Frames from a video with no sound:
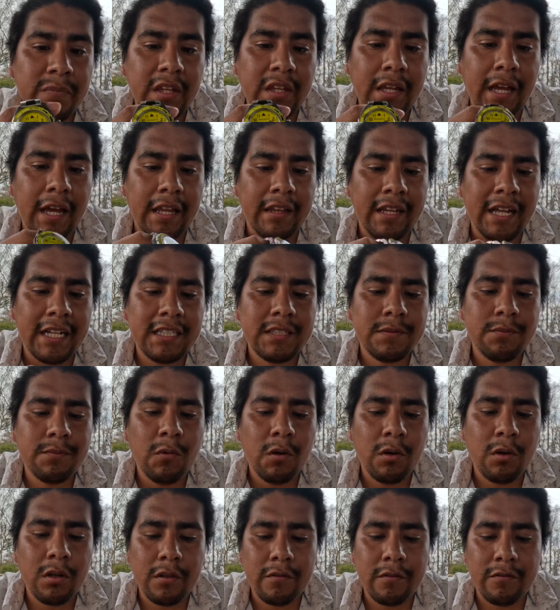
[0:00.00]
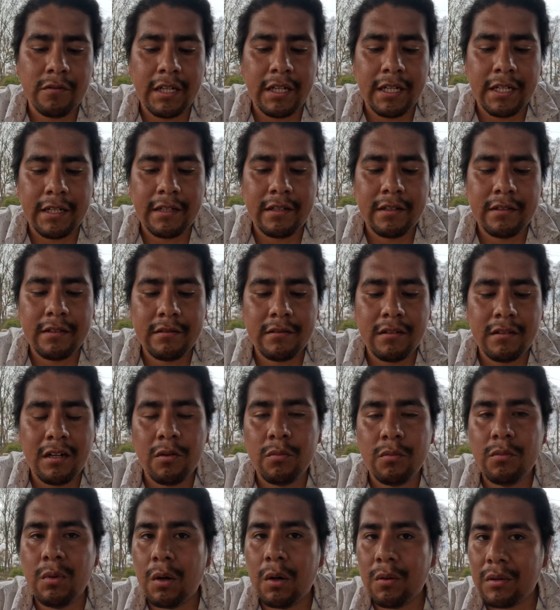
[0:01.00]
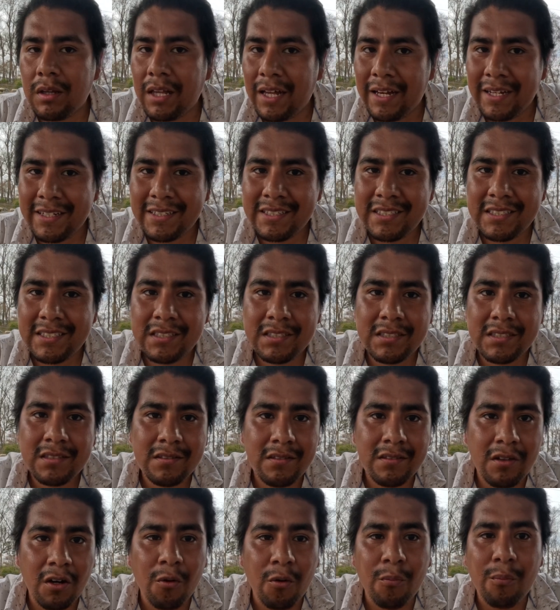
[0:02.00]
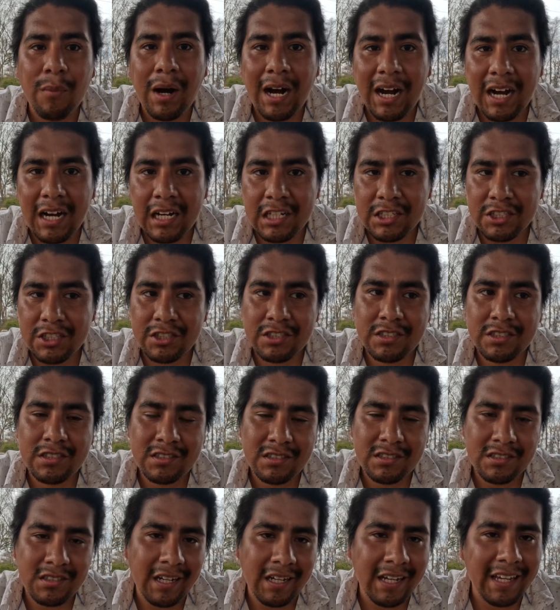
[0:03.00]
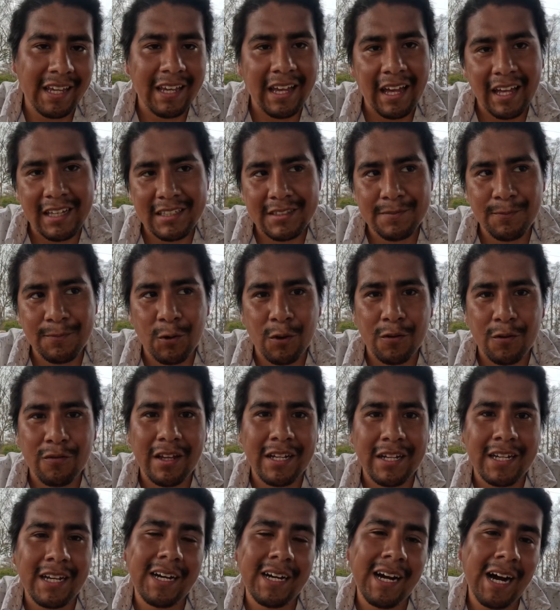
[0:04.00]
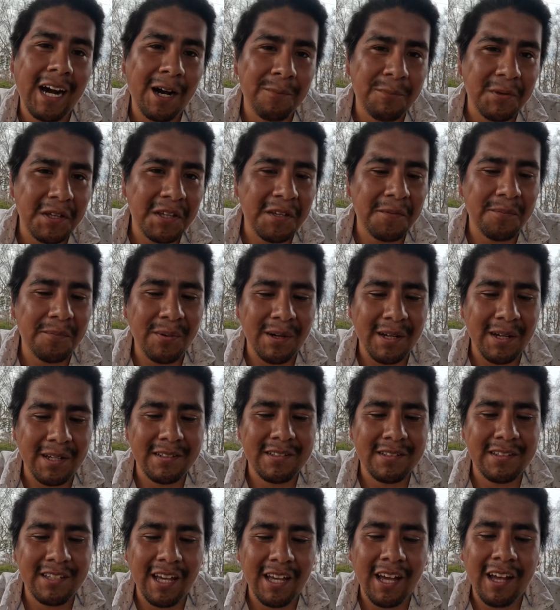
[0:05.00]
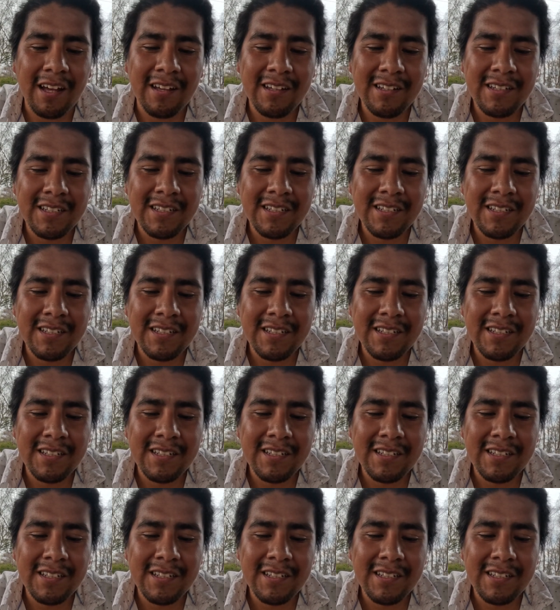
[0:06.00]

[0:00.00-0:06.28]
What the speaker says: And that's more of like a Rolex homage, I guess, more of like a copy, but yeah.